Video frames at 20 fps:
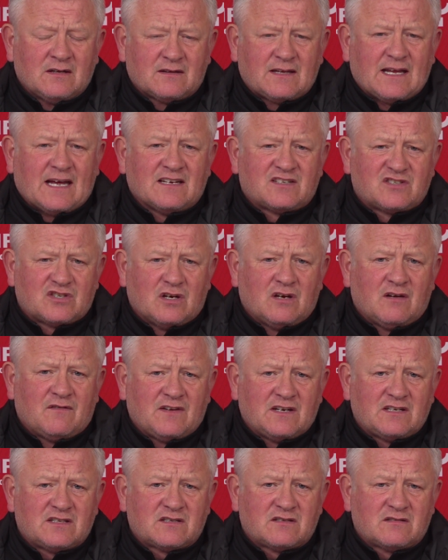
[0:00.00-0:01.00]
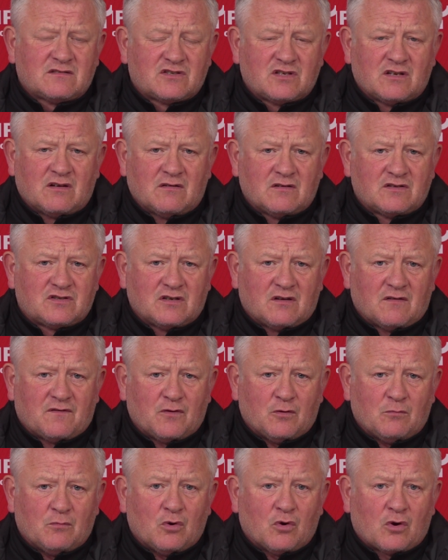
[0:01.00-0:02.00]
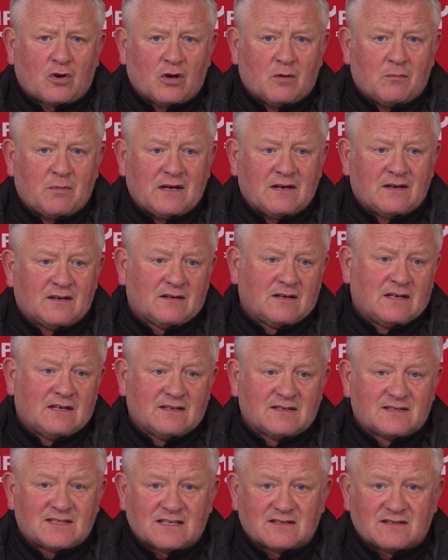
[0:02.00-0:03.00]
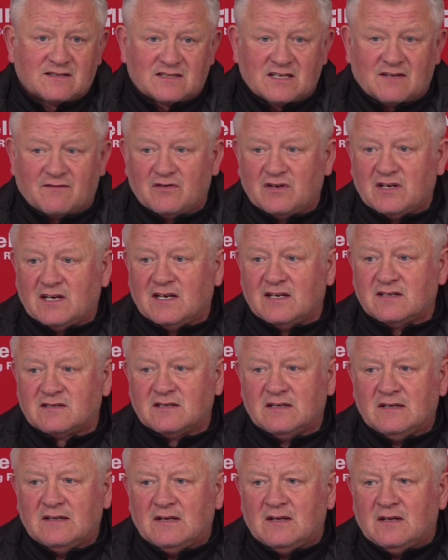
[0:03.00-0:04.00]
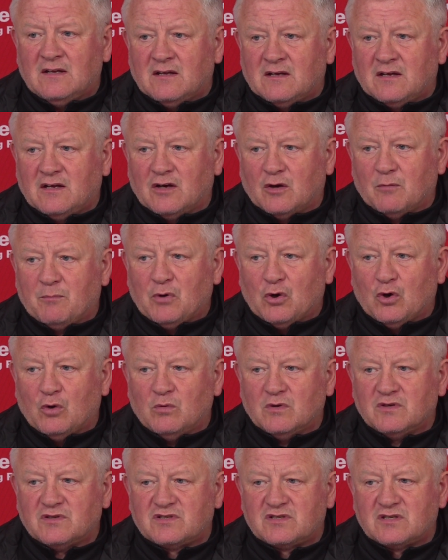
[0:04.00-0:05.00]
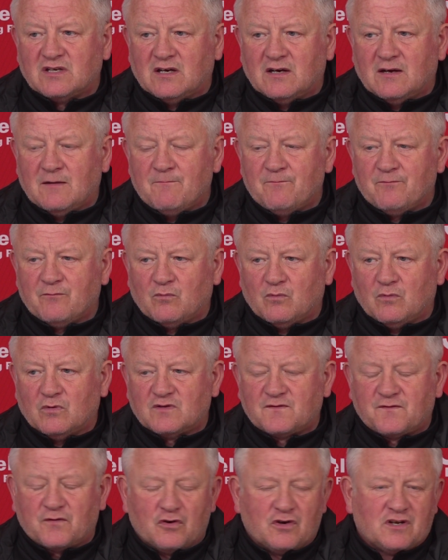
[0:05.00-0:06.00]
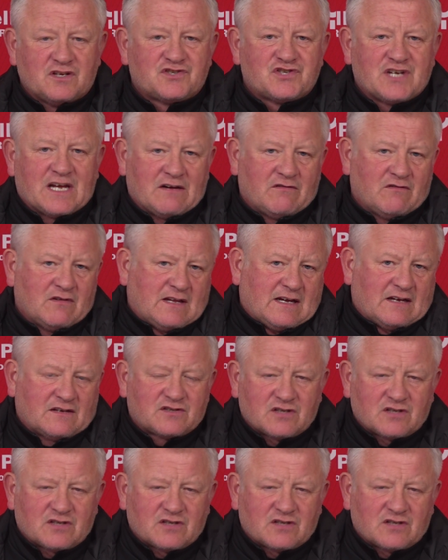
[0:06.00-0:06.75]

Their service to the football club in the 6 or 7 years, you know, Paul was front and centre of that.